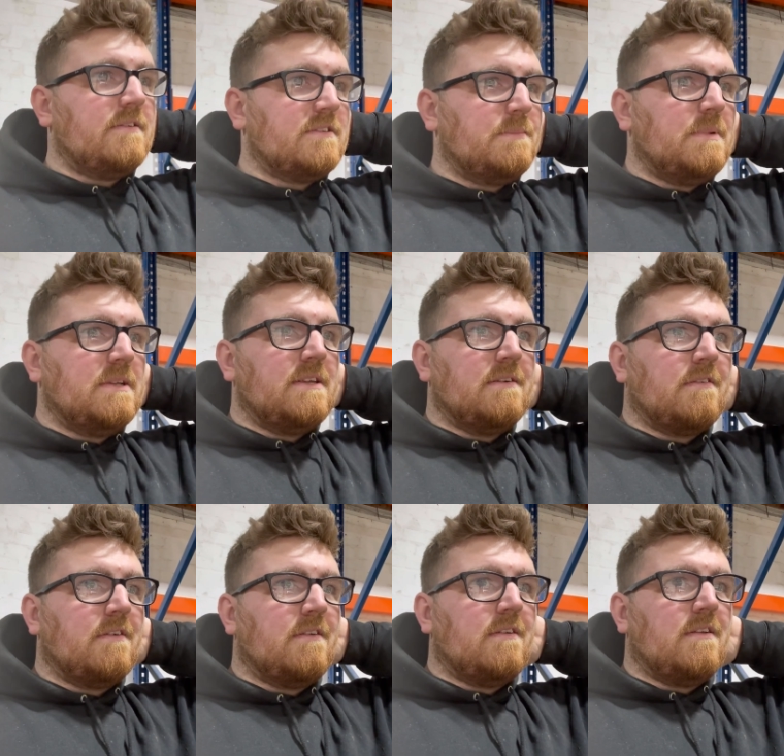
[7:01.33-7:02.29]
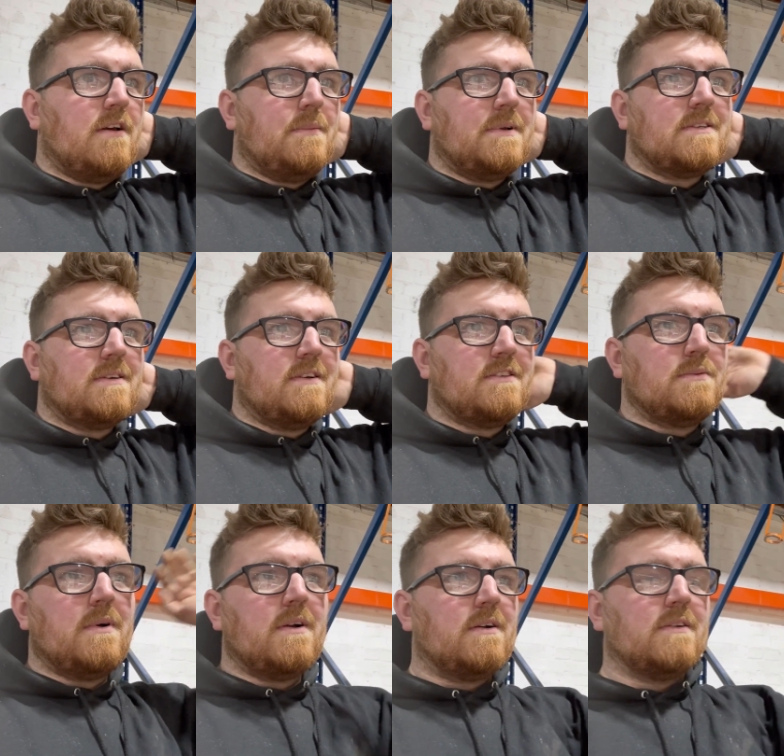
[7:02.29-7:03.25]
It's a bit different. I'm excited to
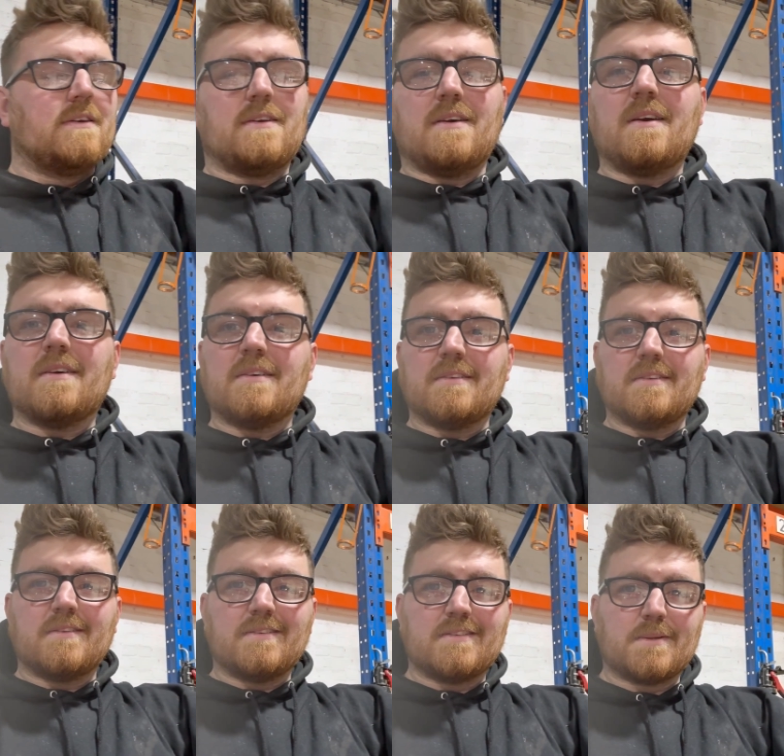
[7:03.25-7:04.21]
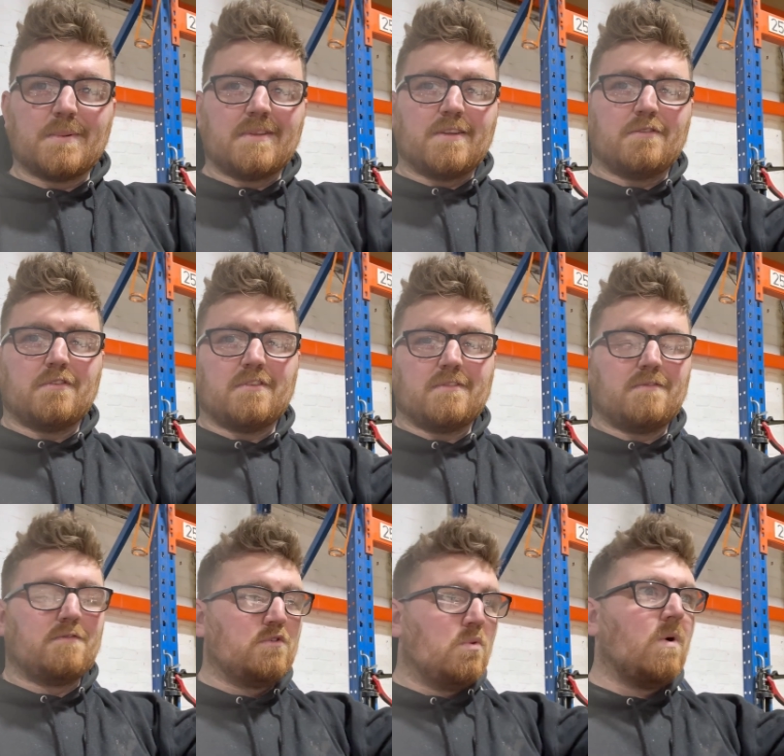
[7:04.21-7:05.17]
work on it. Something different
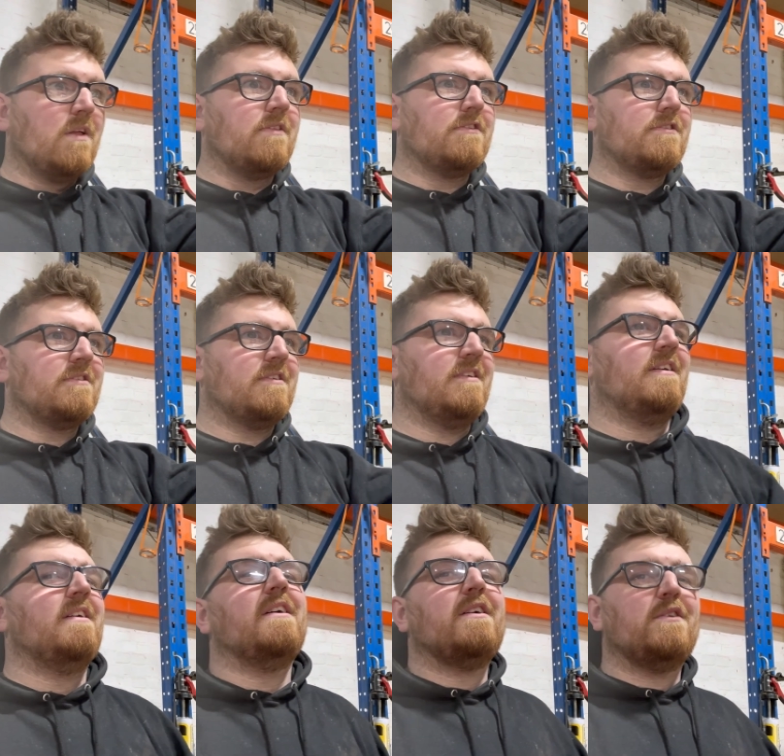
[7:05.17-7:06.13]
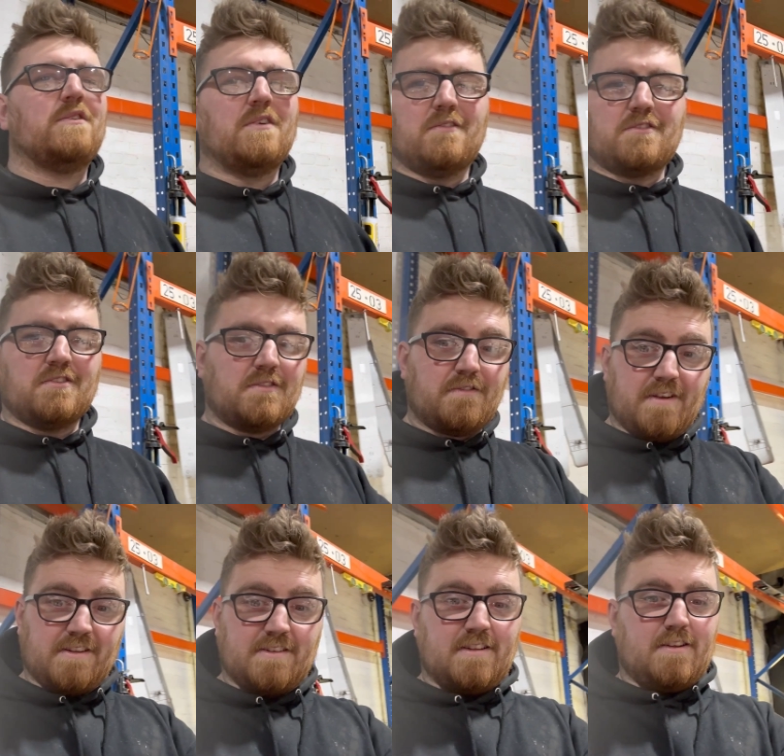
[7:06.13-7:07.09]
for once, not just
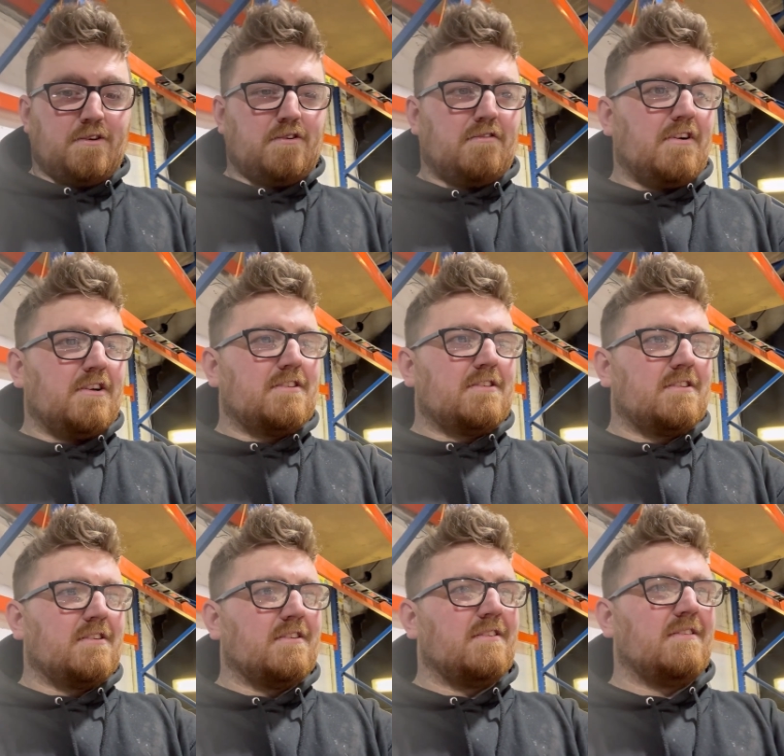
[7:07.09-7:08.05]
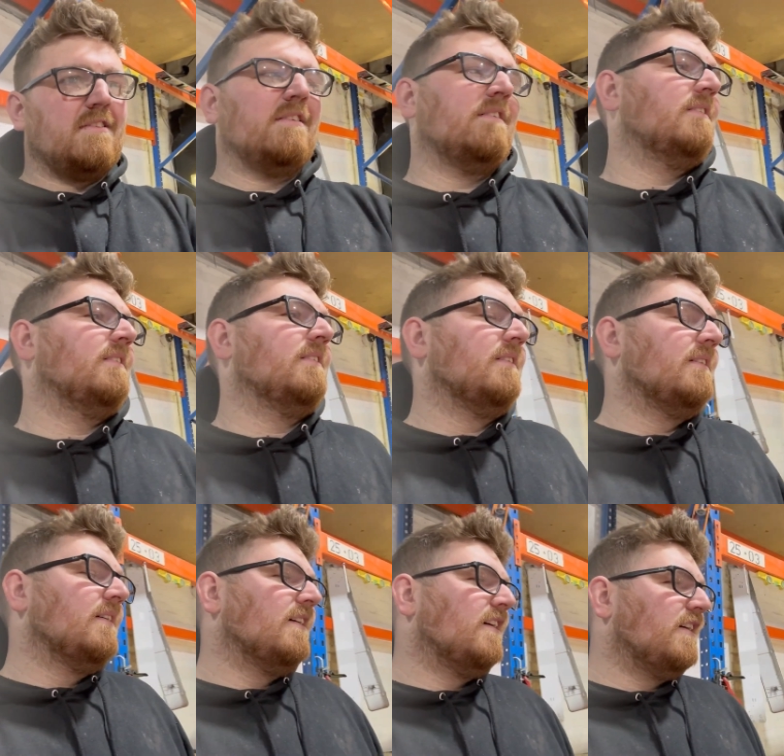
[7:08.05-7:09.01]
fixing a load of rust.
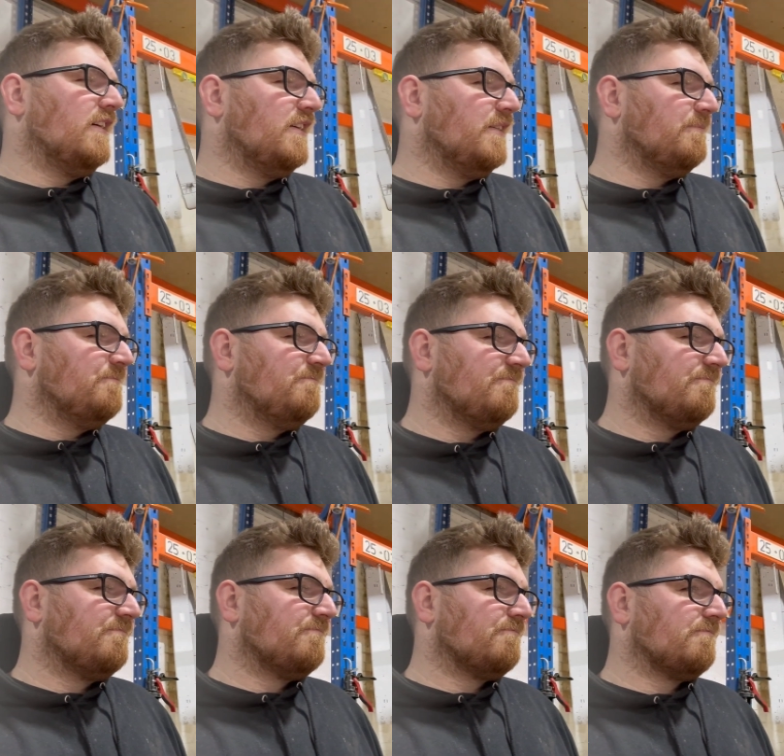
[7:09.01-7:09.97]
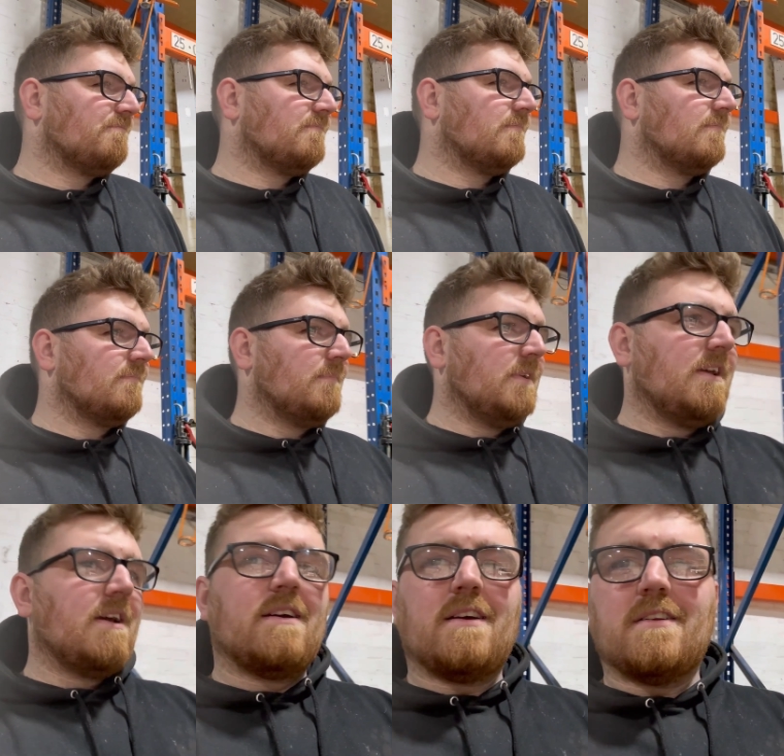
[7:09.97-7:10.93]
But
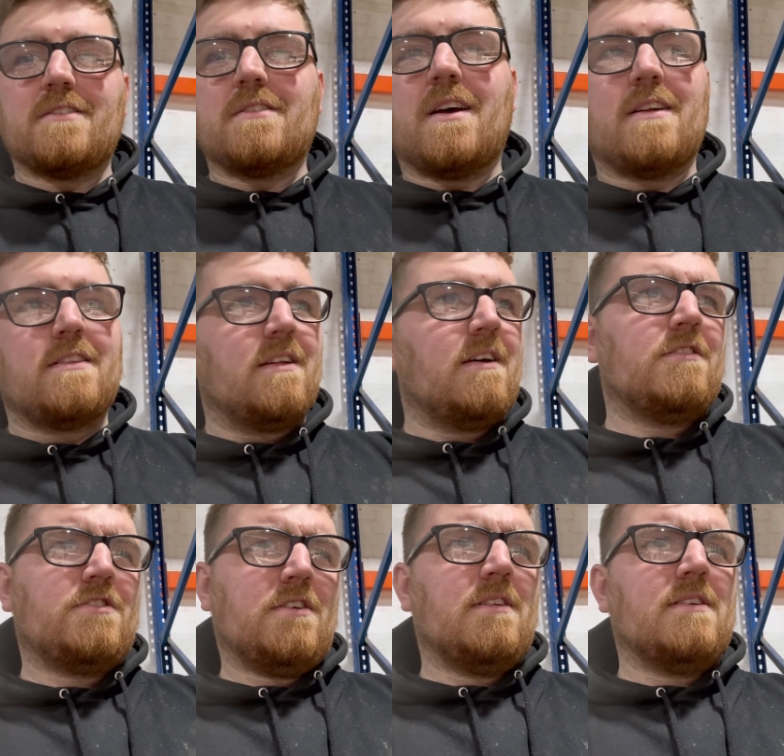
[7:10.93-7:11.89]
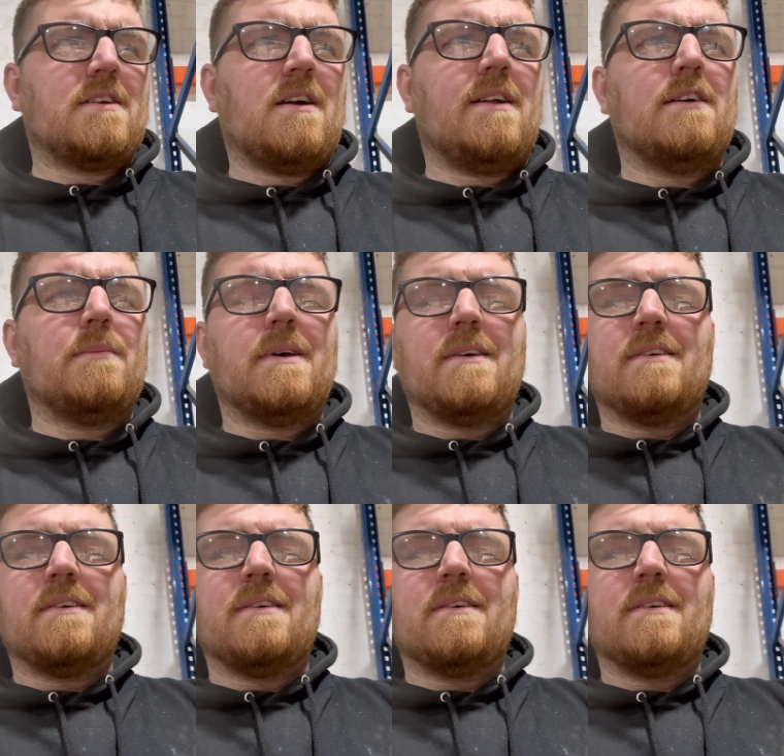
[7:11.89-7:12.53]
yeah, I'll show you this car a little bit.